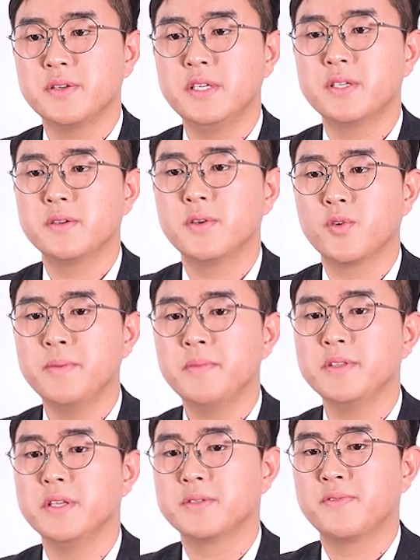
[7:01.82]
the internal
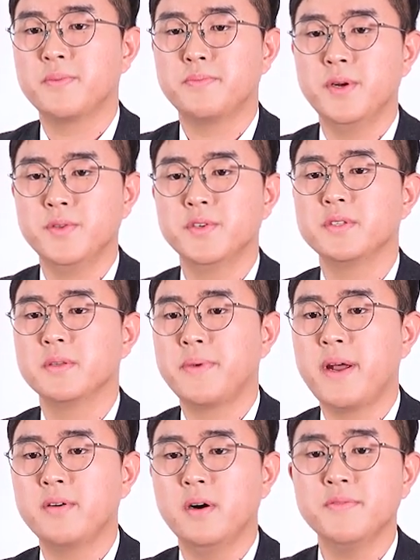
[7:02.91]
equipment is produced in
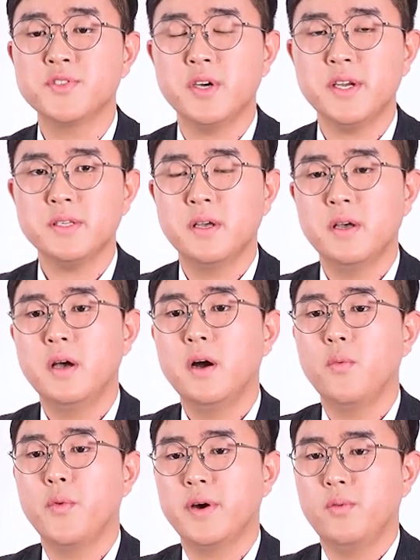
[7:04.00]
parallel off-site
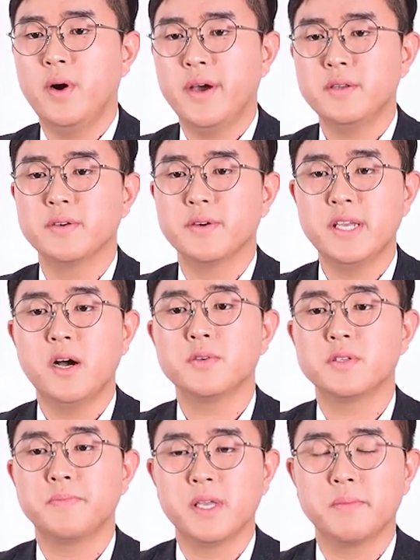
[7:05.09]
while the Eos
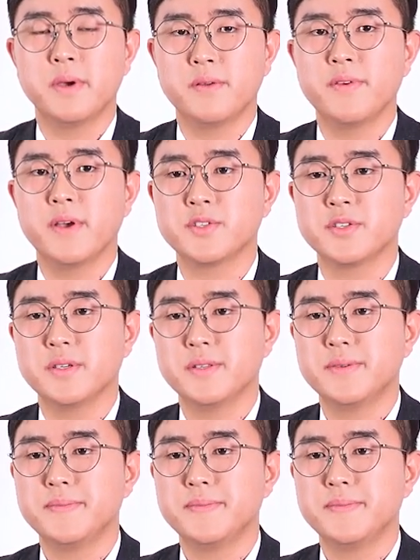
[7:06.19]
is being manufactured.